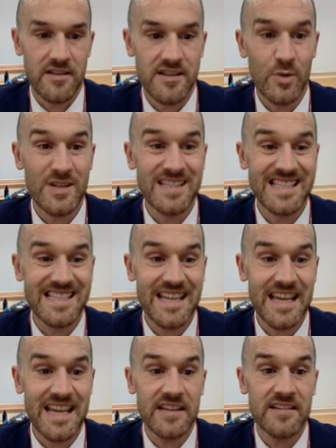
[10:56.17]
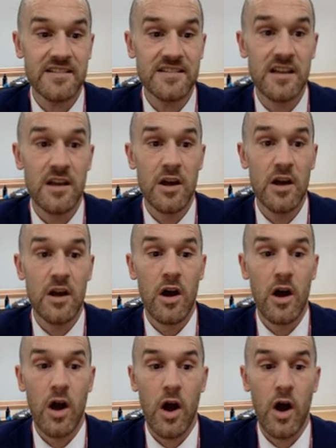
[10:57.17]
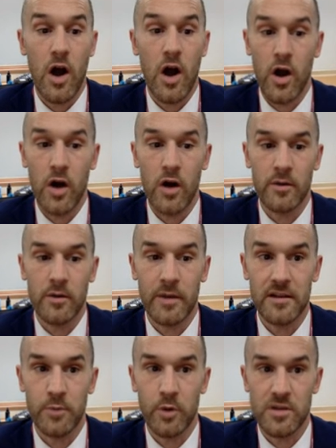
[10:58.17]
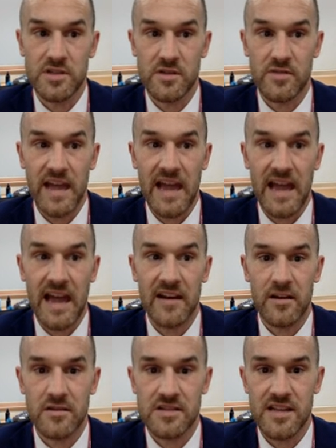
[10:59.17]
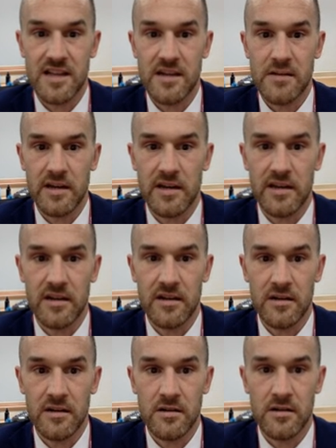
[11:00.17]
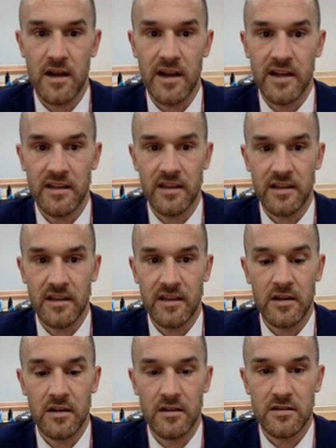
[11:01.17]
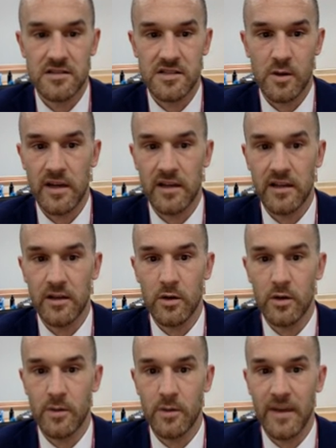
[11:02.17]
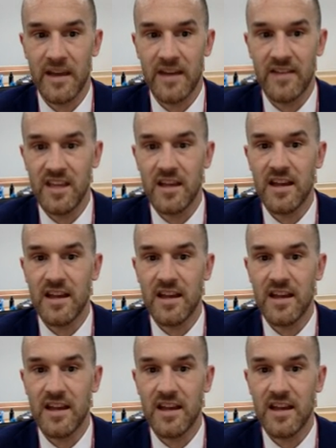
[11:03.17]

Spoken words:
This one stays on my clipboard. So if I add another slide right here, I can just go ahead and go Command V,